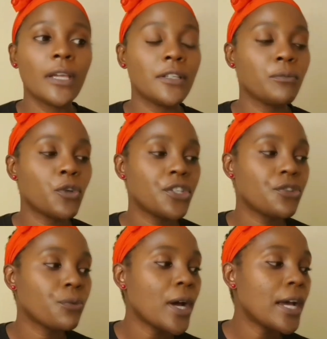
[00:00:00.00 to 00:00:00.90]
is
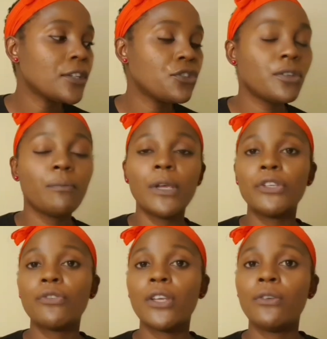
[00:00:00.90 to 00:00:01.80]
moisturized. Make
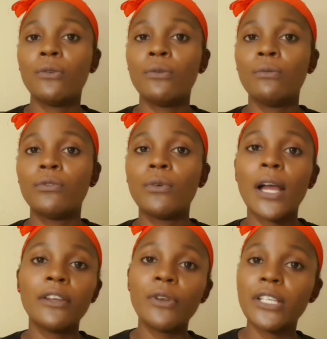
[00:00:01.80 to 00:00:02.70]
sure you do
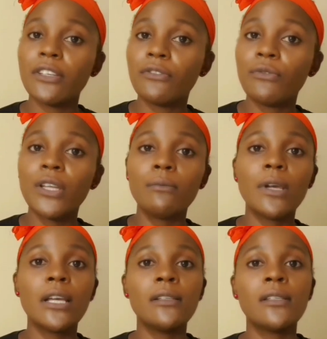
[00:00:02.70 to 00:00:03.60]
hydration
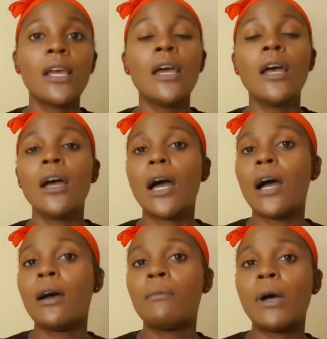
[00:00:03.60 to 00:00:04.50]
treatments,
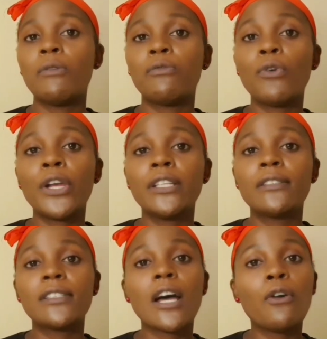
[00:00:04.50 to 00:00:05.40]
avoid
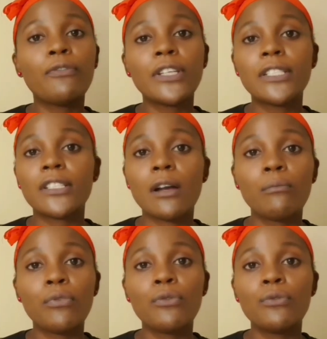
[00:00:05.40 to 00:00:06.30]
sulfate
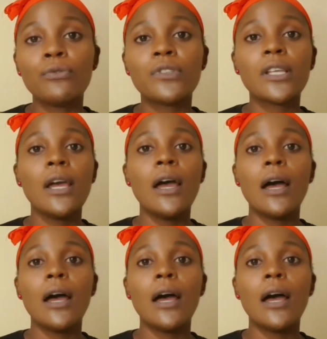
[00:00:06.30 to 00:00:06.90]
shampoos,